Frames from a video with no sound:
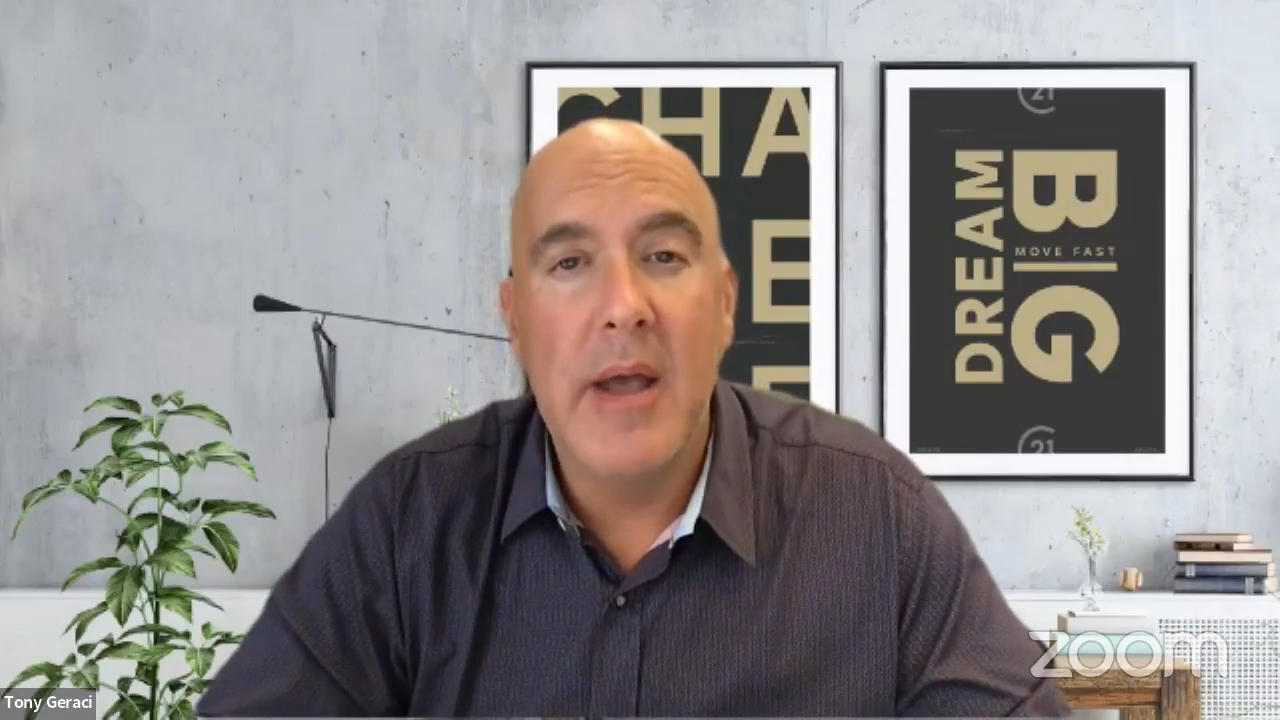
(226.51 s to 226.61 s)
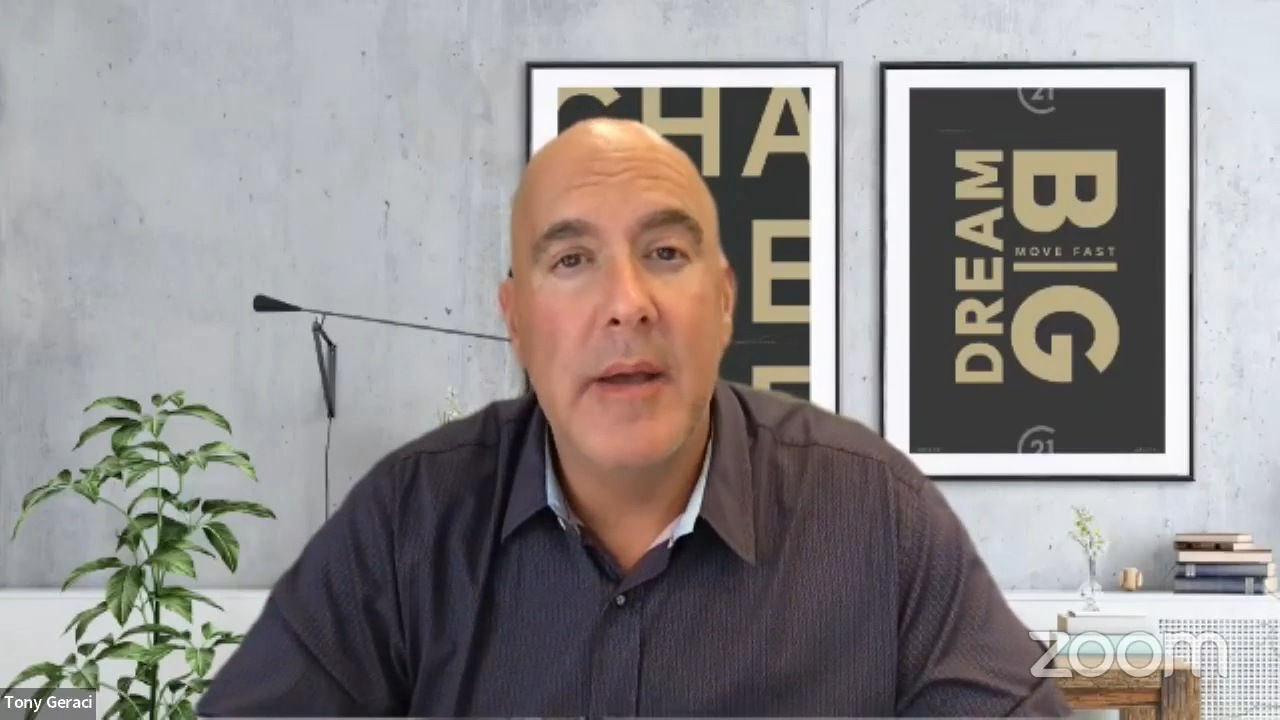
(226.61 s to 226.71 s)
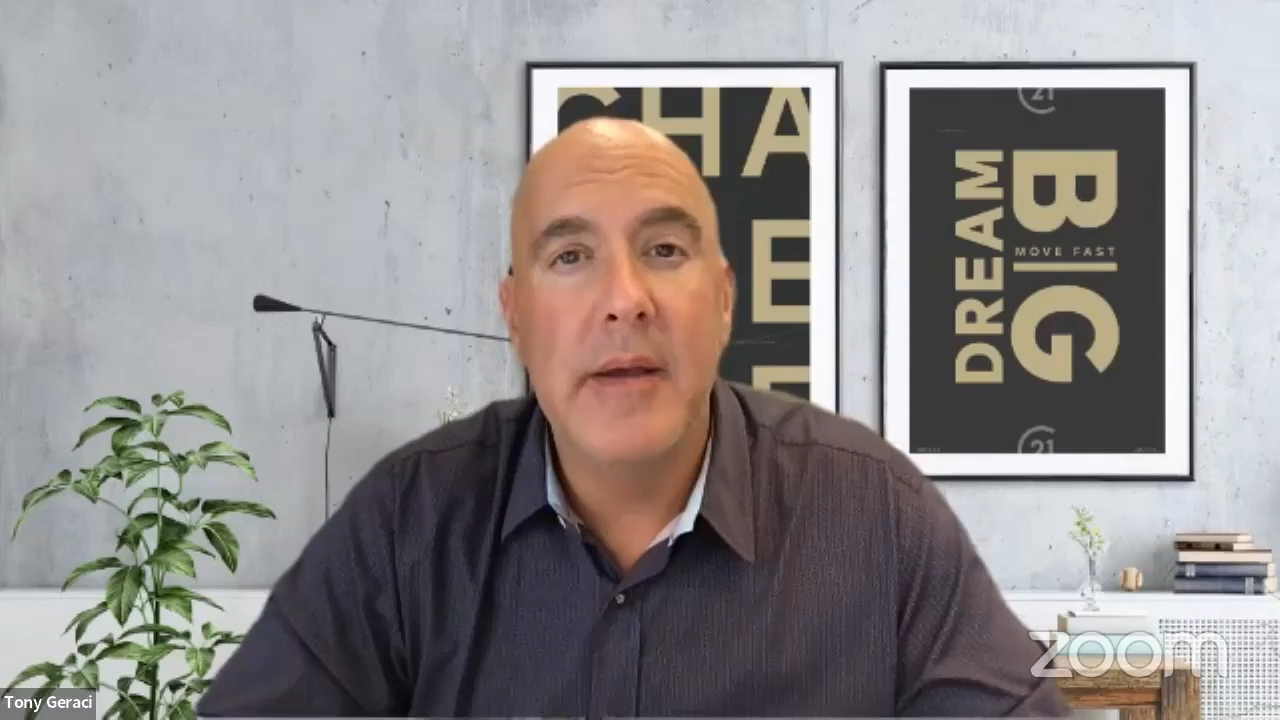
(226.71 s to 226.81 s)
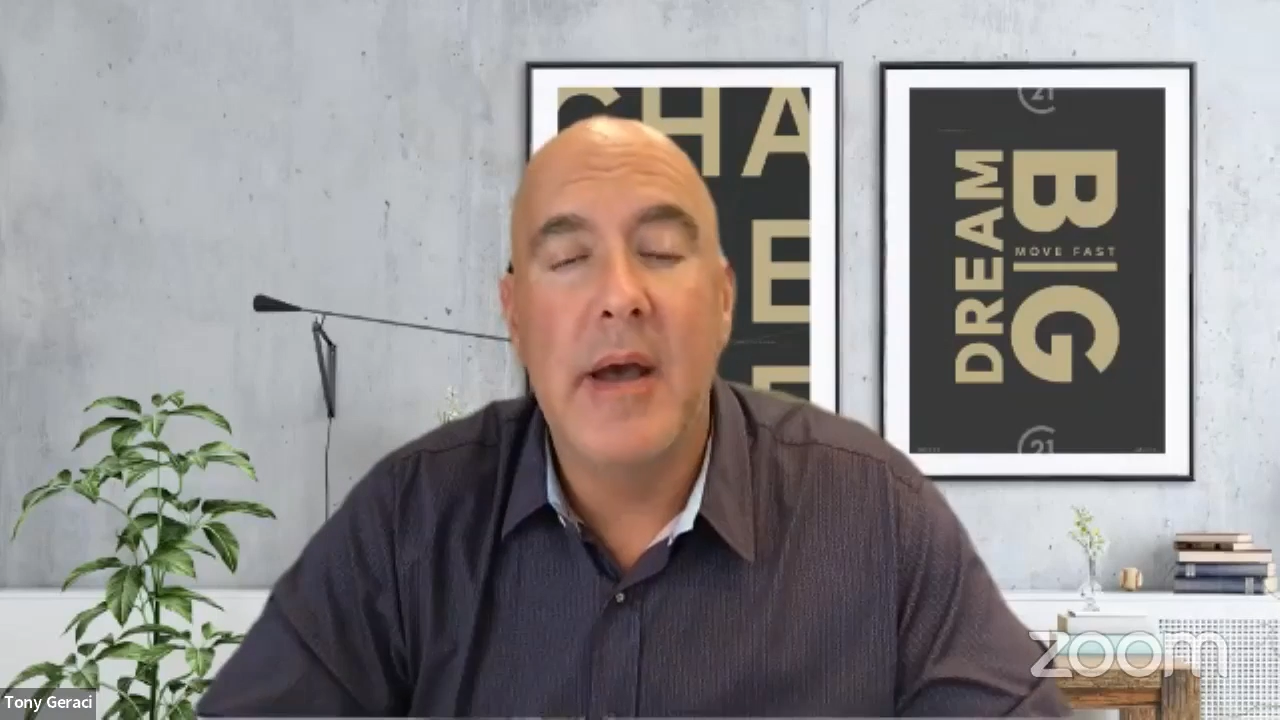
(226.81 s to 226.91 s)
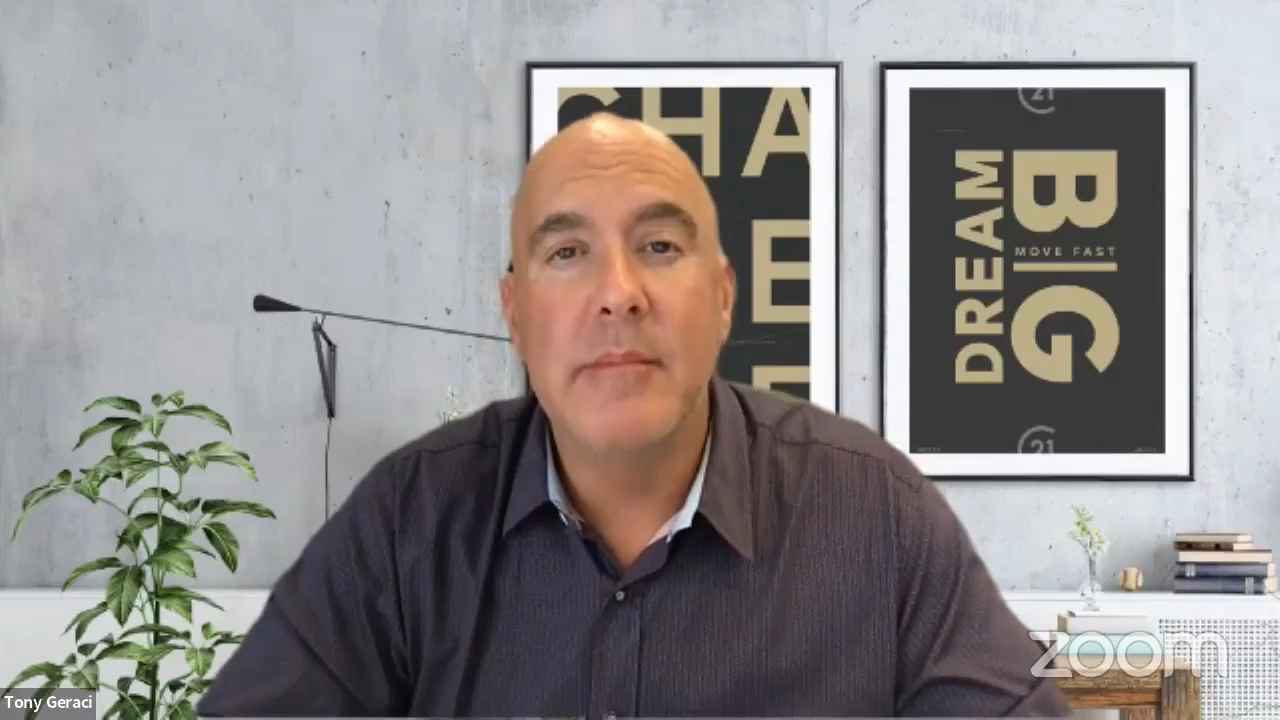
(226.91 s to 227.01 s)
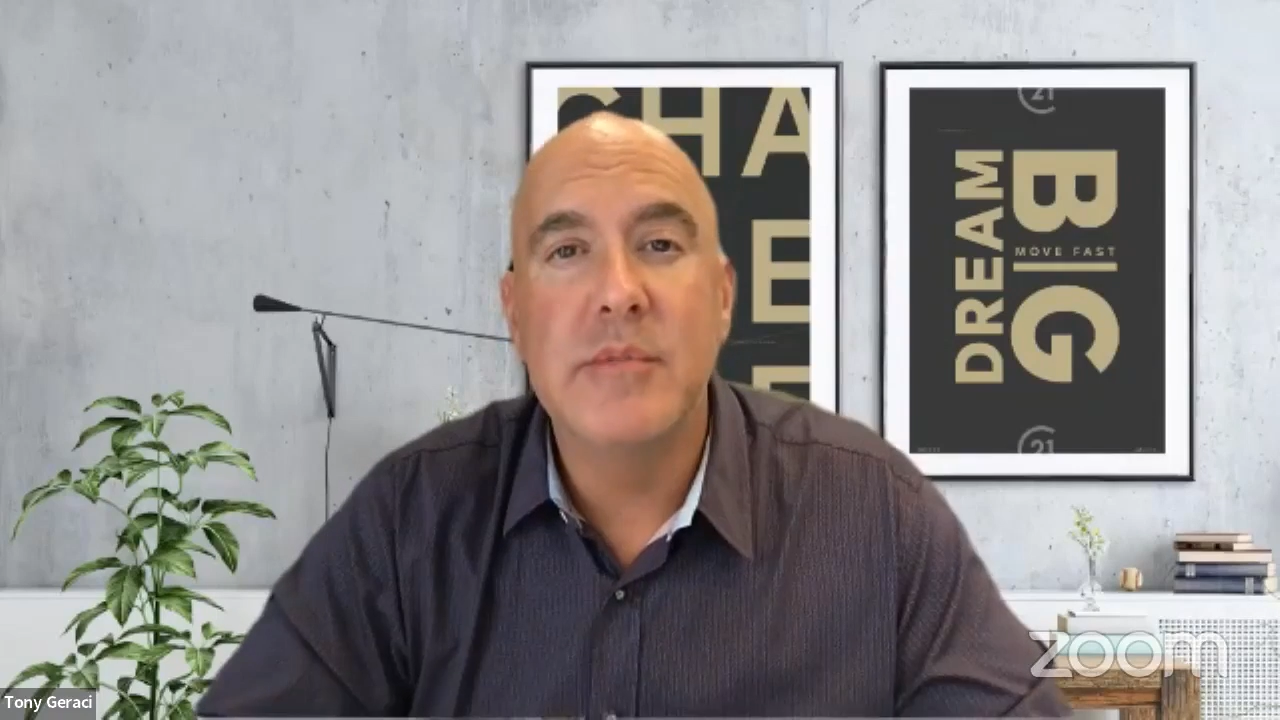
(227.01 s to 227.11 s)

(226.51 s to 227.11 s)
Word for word: am i am